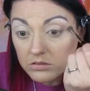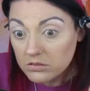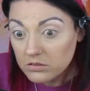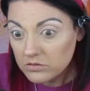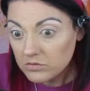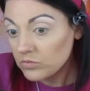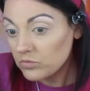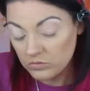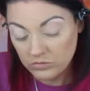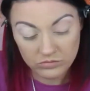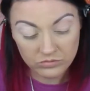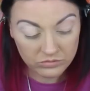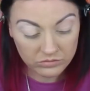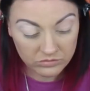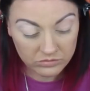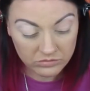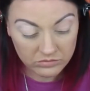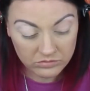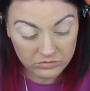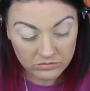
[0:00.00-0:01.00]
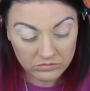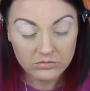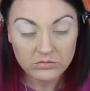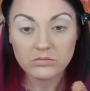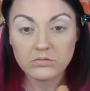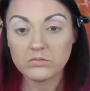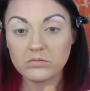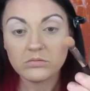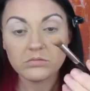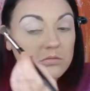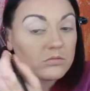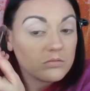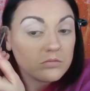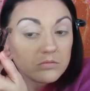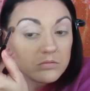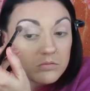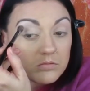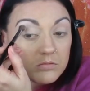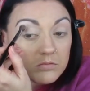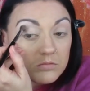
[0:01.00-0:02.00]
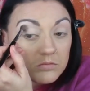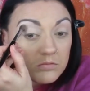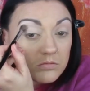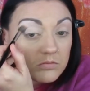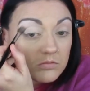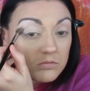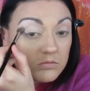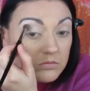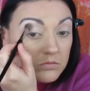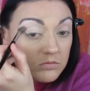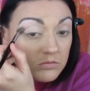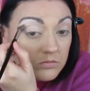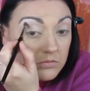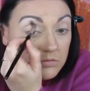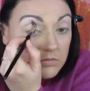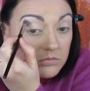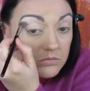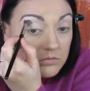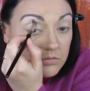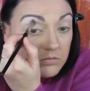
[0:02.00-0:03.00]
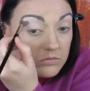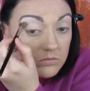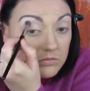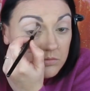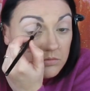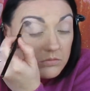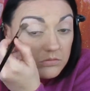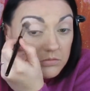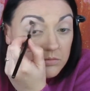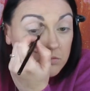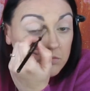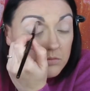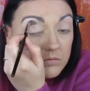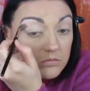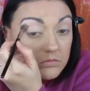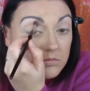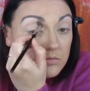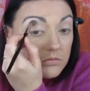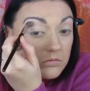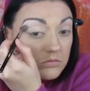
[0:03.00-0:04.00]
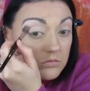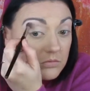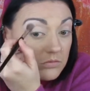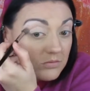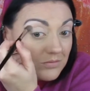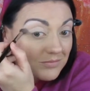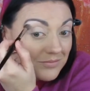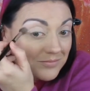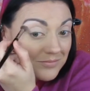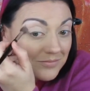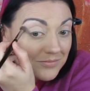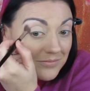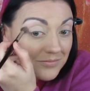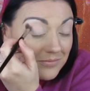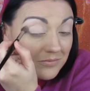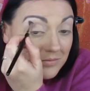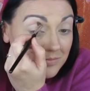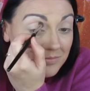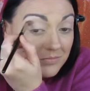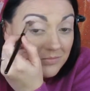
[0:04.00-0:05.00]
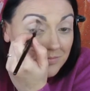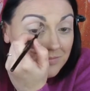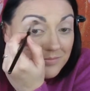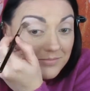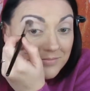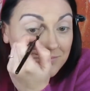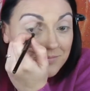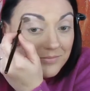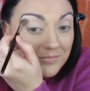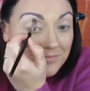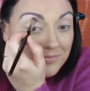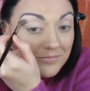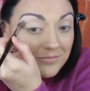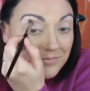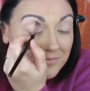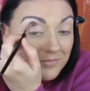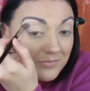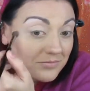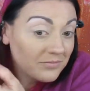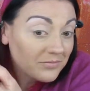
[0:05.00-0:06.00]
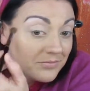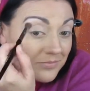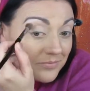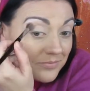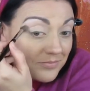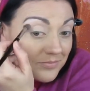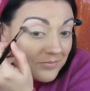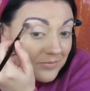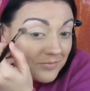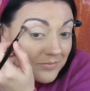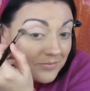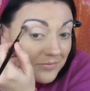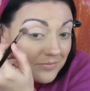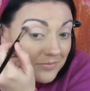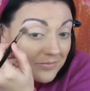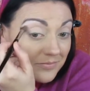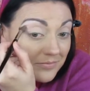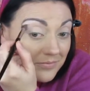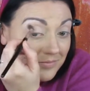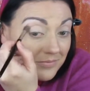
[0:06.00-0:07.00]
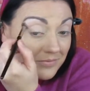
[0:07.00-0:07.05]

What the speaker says: Nothing is said.